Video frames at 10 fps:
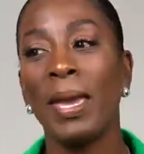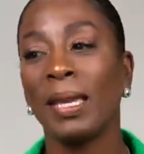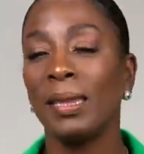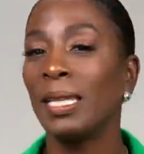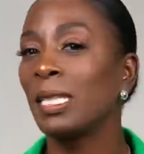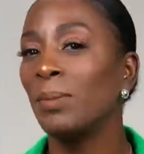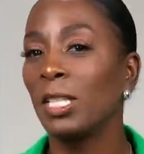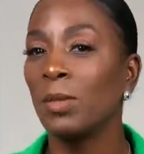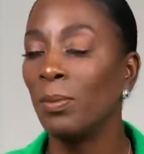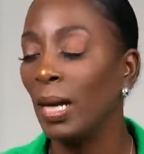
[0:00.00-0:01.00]
making this
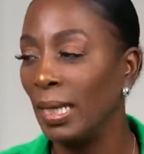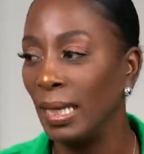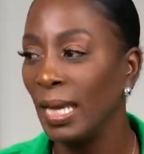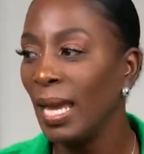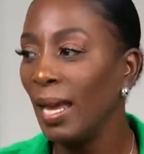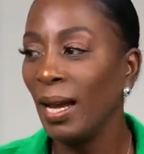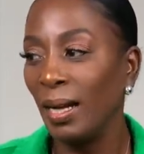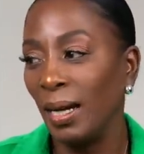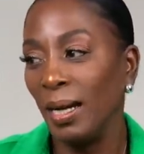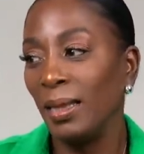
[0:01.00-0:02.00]
much money,
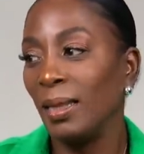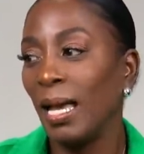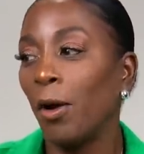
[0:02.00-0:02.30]
or